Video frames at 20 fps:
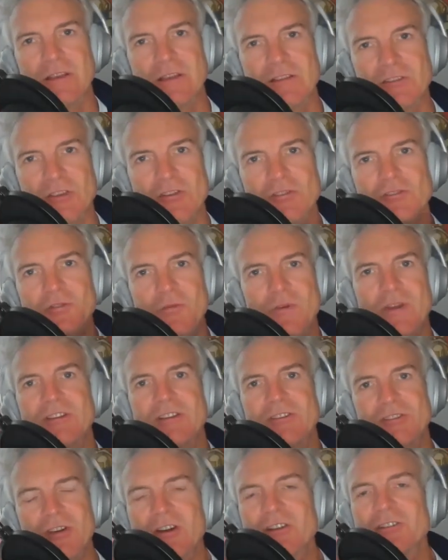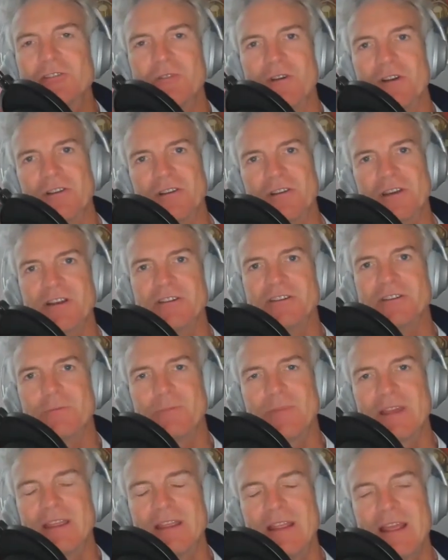So you're doing a doctorate on leadership,
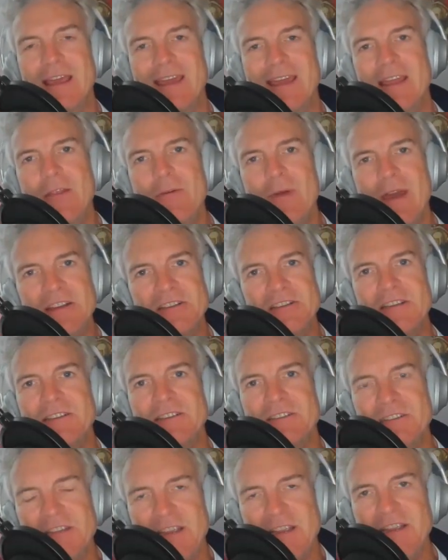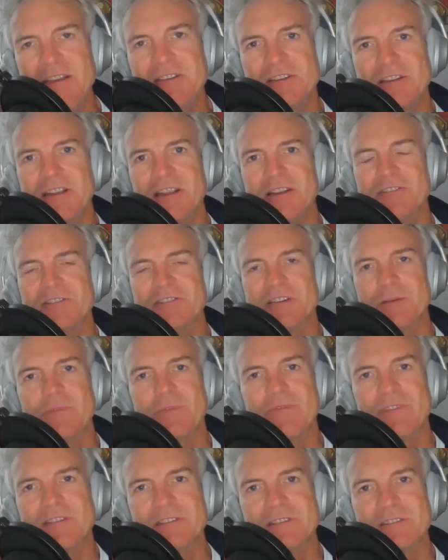but can you actually teach leadership
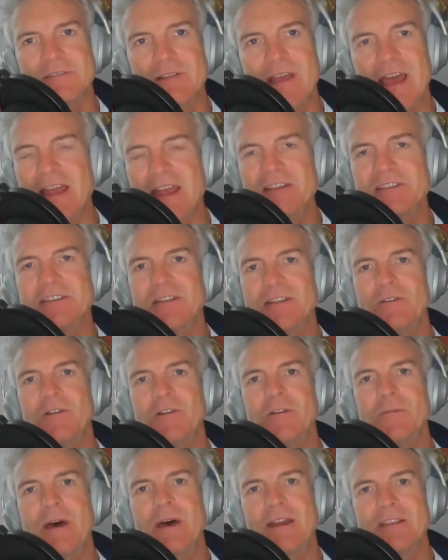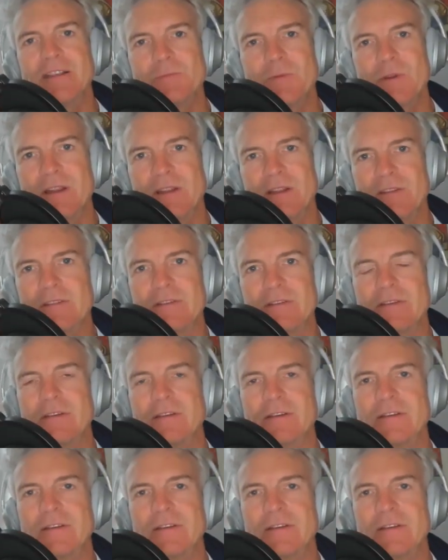if it's actually all about experience?